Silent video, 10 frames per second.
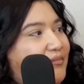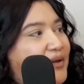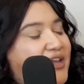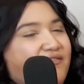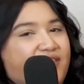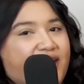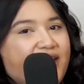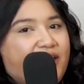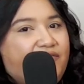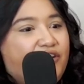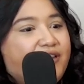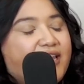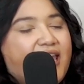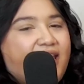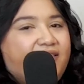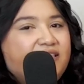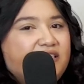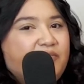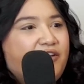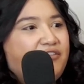But if you're like, hey, this is
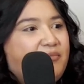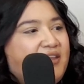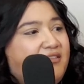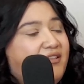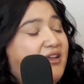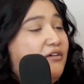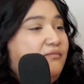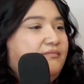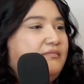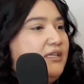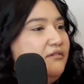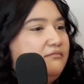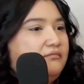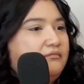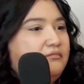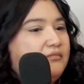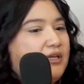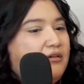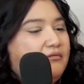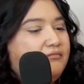bothering me, and they're like, oh no,
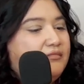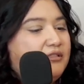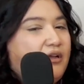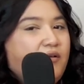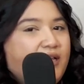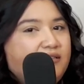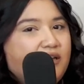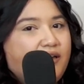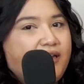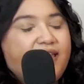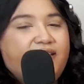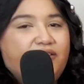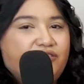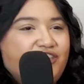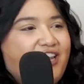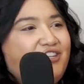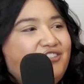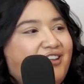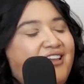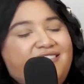oh okay, sorry, and they don't
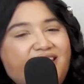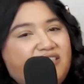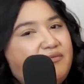change, that's a